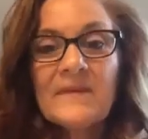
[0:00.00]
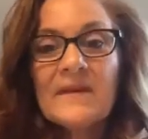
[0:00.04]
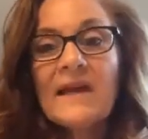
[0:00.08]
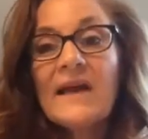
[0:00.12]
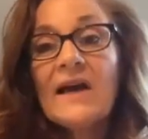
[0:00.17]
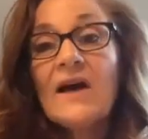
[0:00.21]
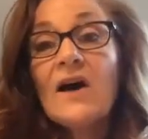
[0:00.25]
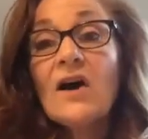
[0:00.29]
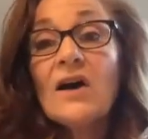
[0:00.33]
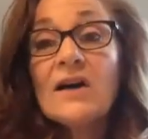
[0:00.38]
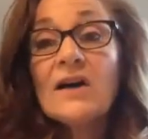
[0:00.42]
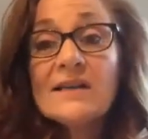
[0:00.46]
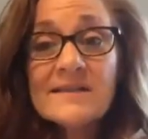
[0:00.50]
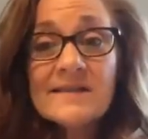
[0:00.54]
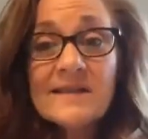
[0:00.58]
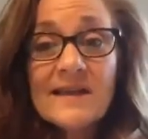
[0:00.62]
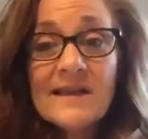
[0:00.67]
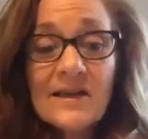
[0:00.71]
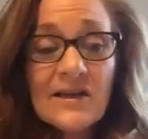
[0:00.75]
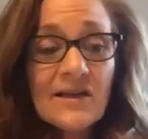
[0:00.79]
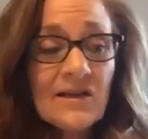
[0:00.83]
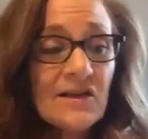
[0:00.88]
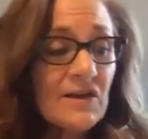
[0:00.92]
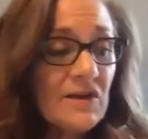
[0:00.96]

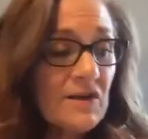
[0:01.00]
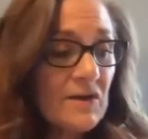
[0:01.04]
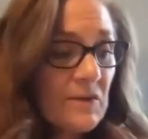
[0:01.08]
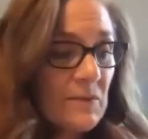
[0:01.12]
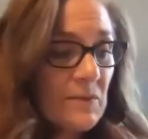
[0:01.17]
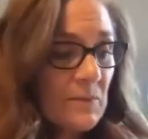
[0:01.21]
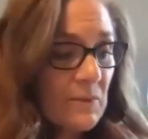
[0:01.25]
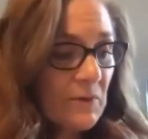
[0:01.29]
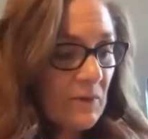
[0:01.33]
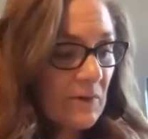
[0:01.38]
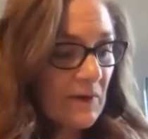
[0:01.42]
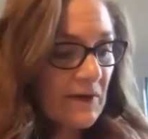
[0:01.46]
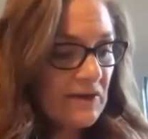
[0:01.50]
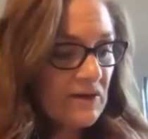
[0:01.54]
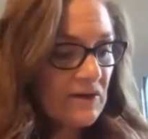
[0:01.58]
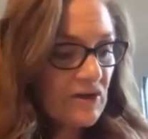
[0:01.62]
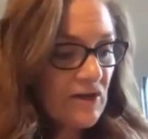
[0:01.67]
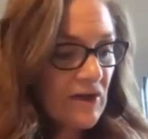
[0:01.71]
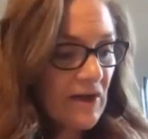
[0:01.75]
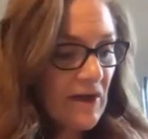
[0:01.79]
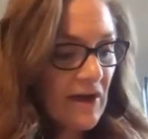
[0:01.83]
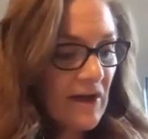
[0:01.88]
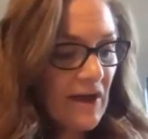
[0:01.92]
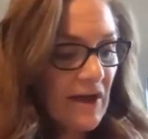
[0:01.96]
Awesome. Great
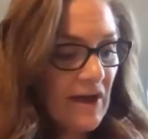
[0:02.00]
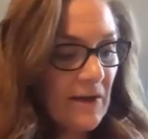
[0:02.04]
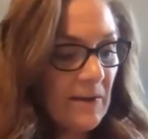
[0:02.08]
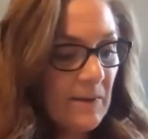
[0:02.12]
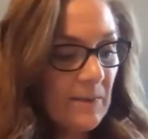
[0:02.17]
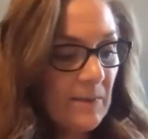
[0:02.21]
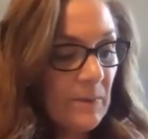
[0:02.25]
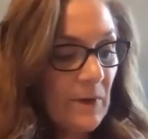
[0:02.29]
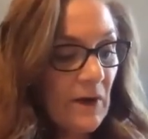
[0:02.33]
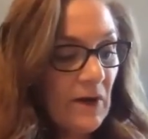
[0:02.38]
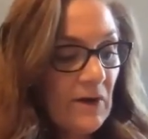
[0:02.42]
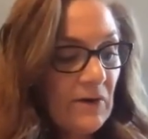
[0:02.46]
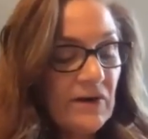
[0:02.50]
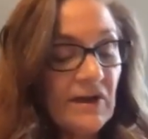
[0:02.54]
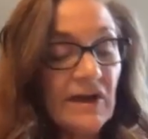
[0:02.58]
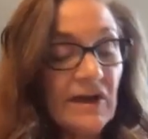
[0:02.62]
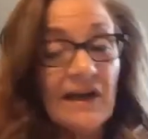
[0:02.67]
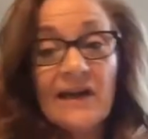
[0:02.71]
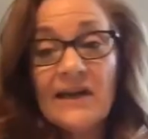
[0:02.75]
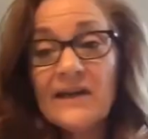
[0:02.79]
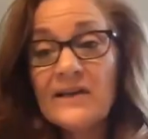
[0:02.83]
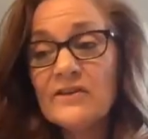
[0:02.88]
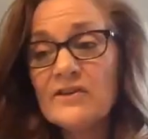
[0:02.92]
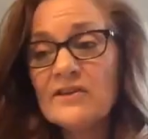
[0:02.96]
job.
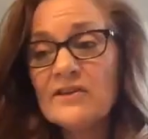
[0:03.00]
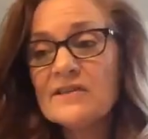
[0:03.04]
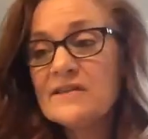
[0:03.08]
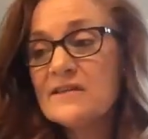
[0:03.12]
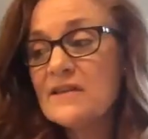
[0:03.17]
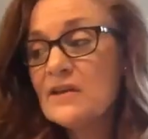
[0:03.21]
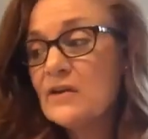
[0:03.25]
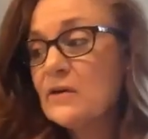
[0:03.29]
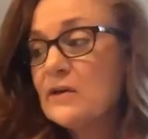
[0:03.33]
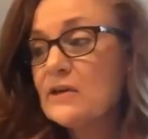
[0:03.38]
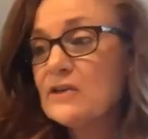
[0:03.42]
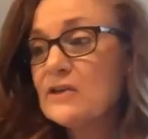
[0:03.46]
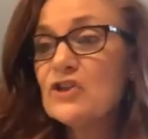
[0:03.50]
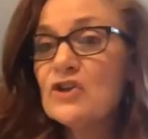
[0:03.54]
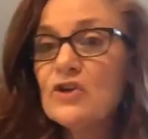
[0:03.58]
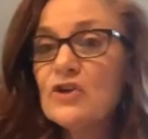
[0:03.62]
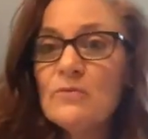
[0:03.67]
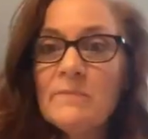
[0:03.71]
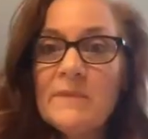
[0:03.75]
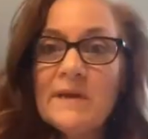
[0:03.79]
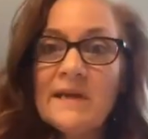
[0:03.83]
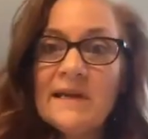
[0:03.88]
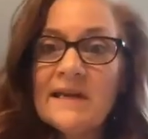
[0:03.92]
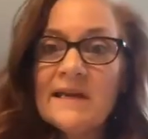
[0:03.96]
Okay, just there at 2
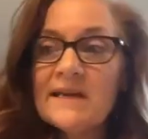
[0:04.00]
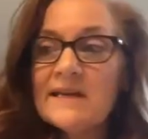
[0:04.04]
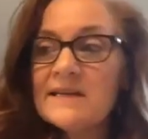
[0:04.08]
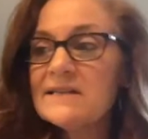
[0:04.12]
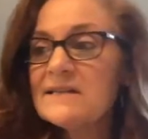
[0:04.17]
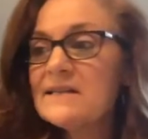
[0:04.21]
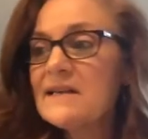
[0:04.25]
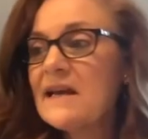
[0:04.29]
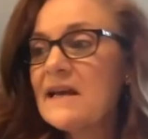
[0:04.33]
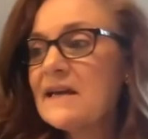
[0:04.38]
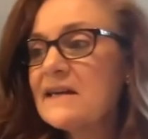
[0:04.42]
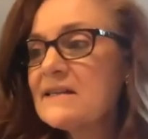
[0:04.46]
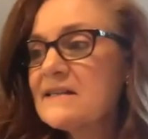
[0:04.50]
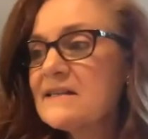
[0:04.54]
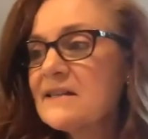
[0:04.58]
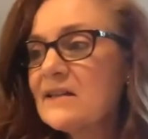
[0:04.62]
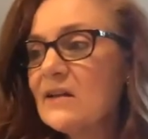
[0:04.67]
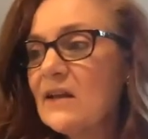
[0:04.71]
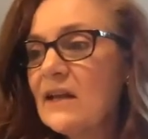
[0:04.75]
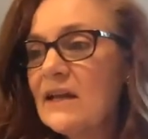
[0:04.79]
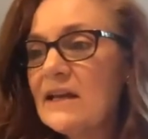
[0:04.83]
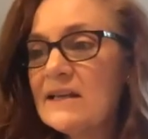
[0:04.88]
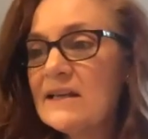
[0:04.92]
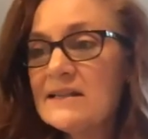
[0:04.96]
minutes.
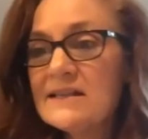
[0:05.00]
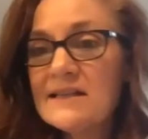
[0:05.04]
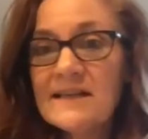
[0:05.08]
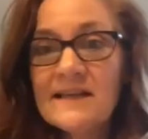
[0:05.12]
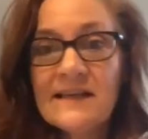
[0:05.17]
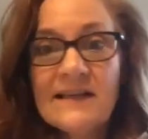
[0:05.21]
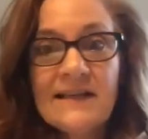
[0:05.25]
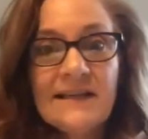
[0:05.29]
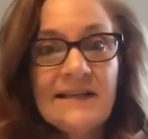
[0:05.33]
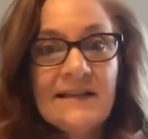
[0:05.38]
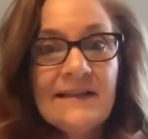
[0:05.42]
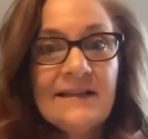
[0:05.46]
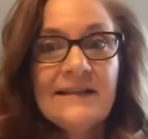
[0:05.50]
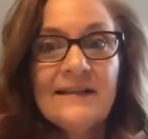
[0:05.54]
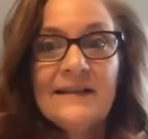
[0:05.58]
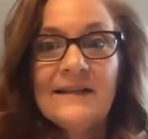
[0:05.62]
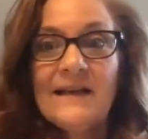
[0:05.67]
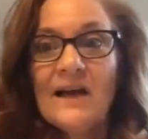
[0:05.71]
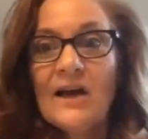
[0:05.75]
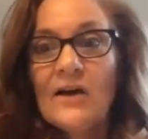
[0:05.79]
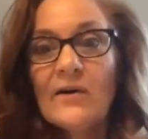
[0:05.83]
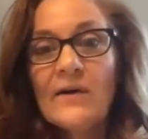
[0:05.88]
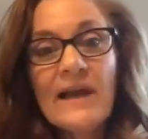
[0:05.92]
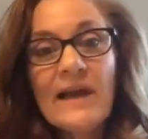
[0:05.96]
Excellent.
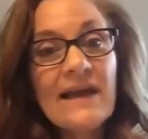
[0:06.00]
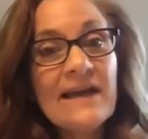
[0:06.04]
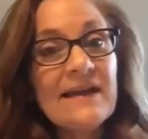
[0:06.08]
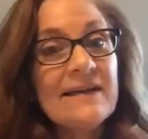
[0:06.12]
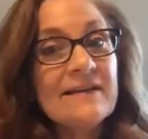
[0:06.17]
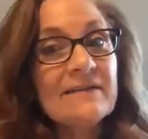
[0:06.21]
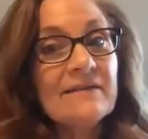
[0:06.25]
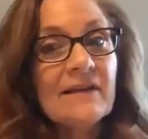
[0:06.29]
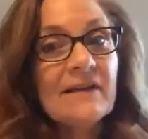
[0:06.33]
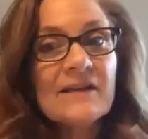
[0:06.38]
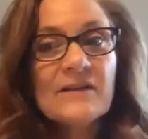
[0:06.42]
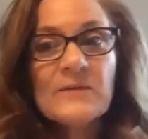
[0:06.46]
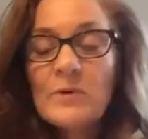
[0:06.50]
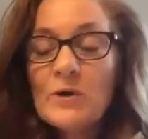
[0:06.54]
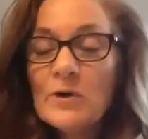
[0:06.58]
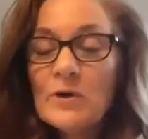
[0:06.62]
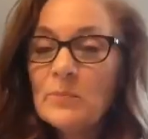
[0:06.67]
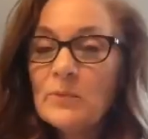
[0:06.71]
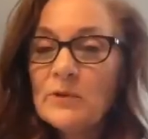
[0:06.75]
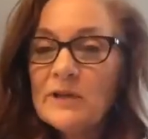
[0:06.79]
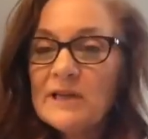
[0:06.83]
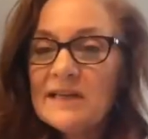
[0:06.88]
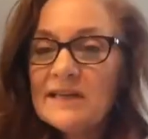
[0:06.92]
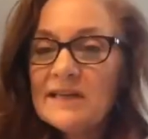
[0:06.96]
Okay, let's put
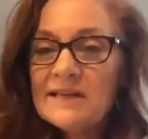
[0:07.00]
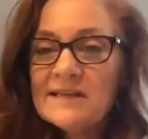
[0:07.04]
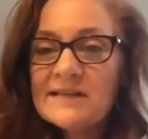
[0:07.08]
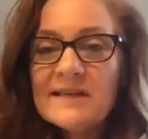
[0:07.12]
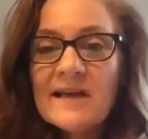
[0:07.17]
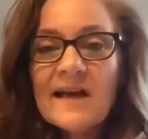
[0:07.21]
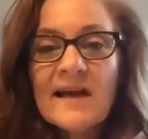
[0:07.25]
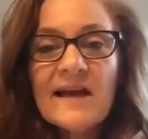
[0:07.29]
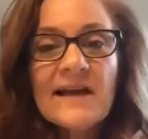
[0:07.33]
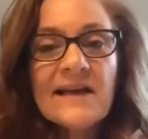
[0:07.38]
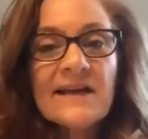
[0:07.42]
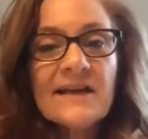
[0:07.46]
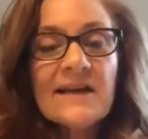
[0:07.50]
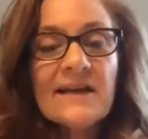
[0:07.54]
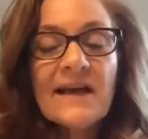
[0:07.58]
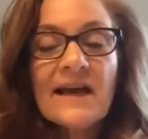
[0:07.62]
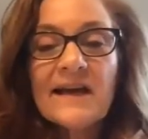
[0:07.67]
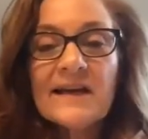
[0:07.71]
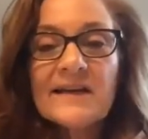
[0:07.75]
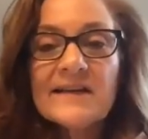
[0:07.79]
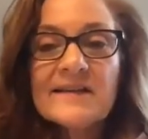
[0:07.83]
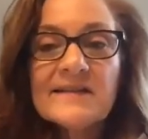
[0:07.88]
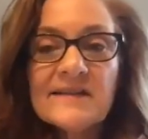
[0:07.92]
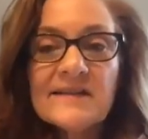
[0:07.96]
Blink aside, and
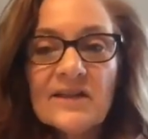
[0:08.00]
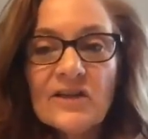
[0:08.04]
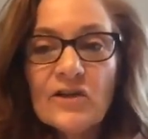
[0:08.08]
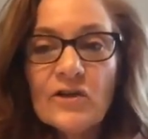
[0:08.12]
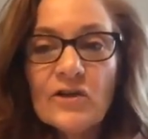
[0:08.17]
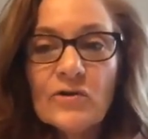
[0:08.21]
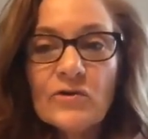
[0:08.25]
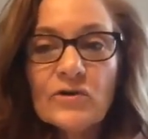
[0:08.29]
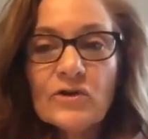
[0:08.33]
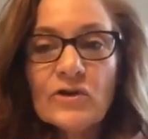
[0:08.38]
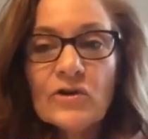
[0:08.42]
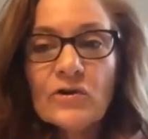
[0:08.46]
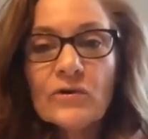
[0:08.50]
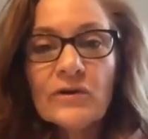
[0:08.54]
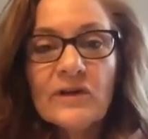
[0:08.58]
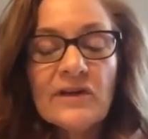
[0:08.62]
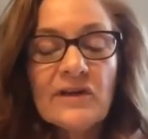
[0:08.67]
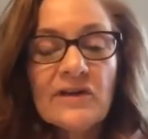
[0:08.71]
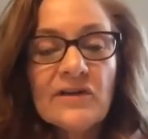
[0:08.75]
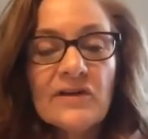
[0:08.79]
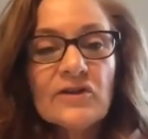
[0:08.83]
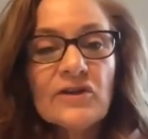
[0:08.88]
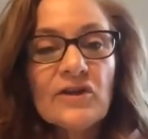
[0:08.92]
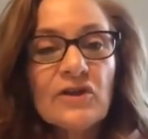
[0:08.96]
I see you
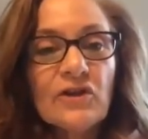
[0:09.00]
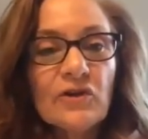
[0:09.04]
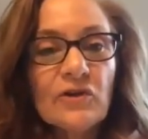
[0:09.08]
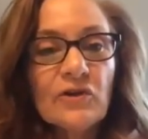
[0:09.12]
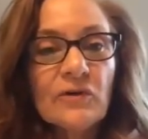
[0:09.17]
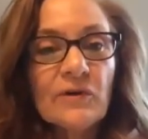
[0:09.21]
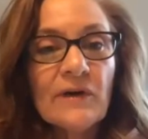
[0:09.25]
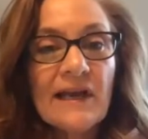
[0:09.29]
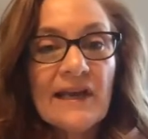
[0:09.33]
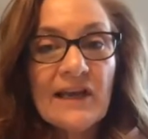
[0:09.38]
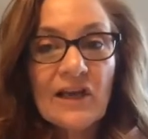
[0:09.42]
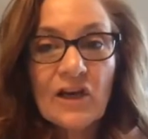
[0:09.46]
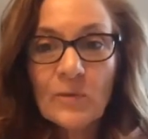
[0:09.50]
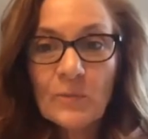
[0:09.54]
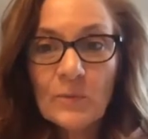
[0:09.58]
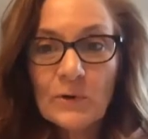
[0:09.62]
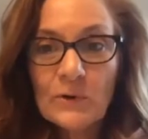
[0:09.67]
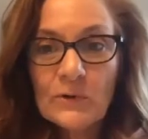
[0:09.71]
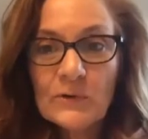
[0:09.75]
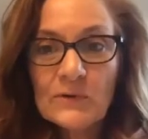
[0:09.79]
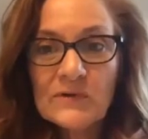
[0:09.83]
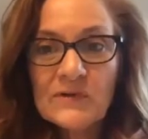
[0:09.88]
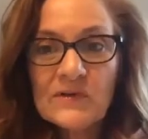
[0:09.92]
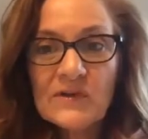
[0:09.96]
turning to your
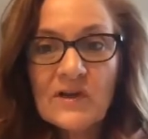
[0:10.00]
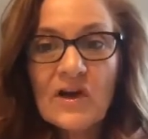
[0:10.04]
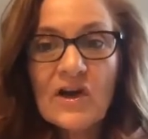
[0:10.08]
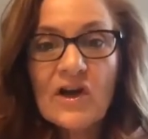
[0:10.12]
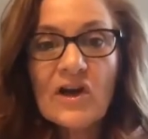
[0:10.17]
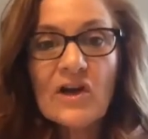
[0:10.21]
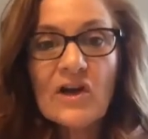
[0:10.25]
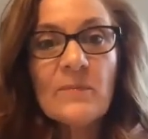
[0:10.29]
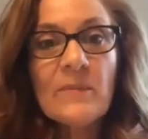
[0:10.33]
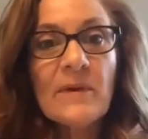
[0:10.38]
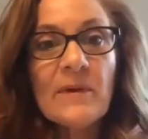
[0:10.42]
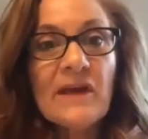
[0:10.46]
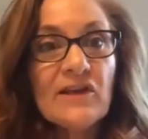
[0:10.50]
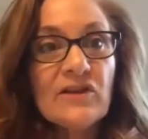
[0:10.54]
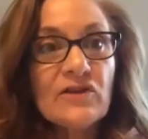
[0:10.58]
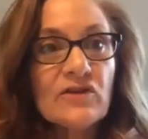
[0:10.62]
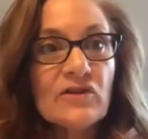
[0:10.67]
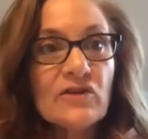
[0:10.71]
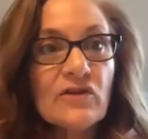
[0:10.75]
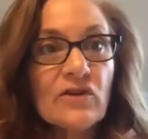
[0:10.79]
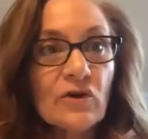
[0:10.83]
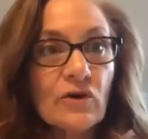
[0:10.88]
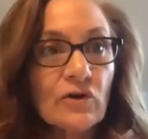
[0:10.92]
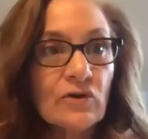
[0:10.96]
animals on
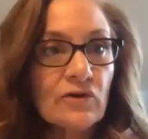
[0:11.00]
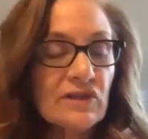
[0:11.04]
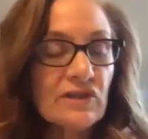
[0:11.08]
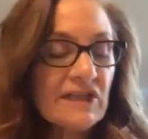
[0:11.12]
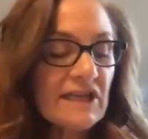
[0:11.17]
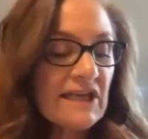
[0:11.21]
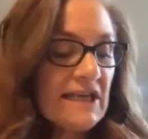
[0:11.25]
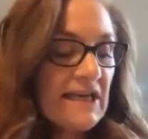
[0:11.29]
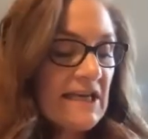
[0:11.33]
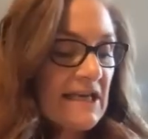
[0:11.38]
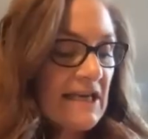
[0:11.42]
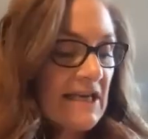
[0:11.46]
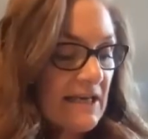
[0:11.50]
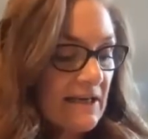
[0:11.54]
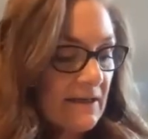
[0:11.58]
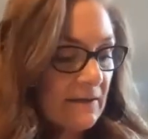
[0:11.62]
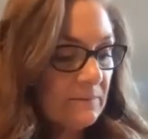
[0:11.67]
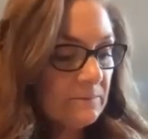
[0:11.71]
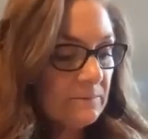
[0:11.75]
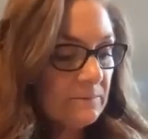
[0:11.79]
page 13.